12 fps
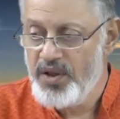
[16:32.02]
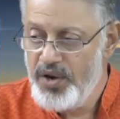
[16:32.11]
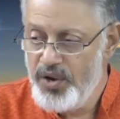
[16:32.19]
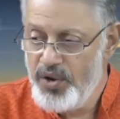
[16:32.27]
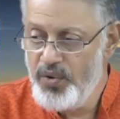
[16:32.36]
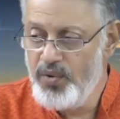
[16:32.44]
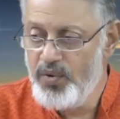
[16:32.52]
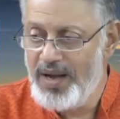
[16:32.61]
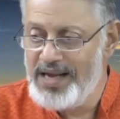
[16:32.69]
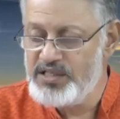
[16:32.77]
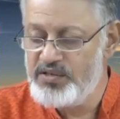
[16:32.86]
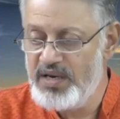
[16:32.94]
in you
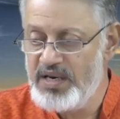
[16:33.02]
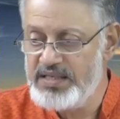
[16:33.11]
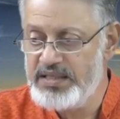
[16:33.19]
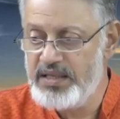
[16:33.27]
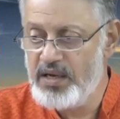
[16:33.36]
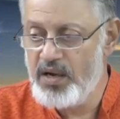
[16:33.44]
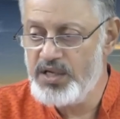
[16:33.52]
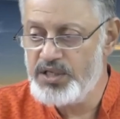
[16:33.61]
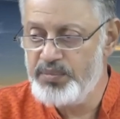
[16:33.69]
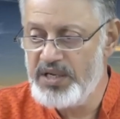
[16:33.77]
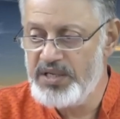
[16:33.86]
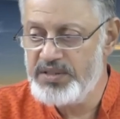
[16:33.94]
as well as in the
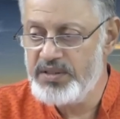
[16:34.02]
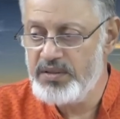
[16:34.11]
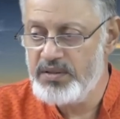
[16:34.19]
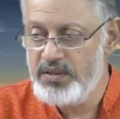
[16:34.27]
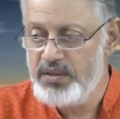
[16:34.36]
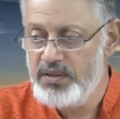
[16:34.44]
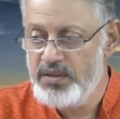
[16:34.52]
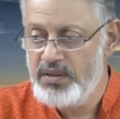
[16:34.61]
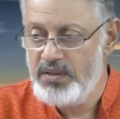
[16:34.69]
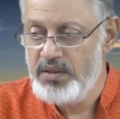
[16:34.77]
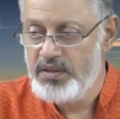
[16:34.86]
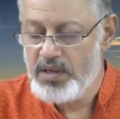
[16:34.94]
cosmos.
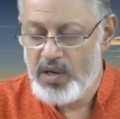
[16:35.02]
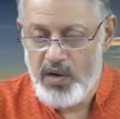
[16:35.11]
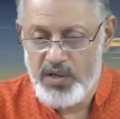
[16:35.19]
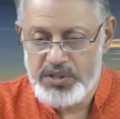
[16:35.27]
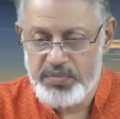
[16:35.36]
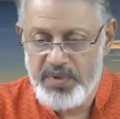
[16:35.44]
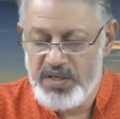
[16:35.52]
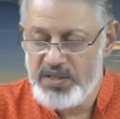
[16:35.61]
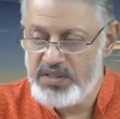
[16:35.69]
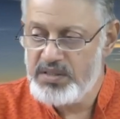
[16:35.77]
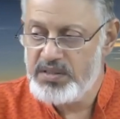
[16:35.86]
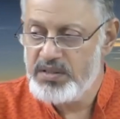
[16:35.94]
The
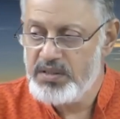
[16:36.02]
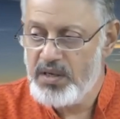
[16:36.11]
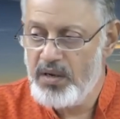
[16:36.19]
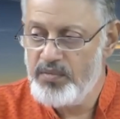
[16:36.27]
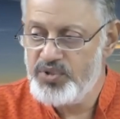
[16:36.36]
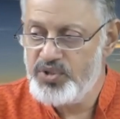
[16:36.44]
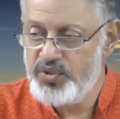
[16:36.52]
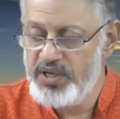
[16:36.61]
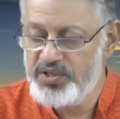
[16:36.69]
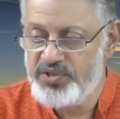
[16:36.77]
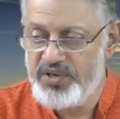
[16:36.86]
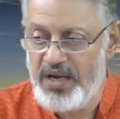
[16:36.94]
cosmos comes
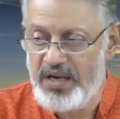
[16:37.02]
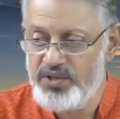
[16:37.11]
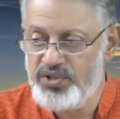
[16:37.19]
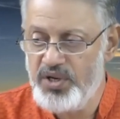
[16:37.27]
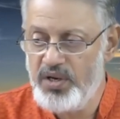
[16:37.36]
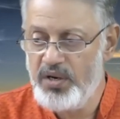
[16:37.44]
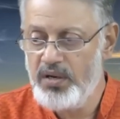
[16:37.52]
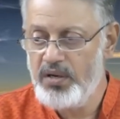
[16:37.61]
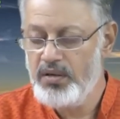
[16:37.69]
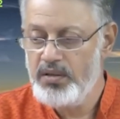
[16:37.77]
to a standstill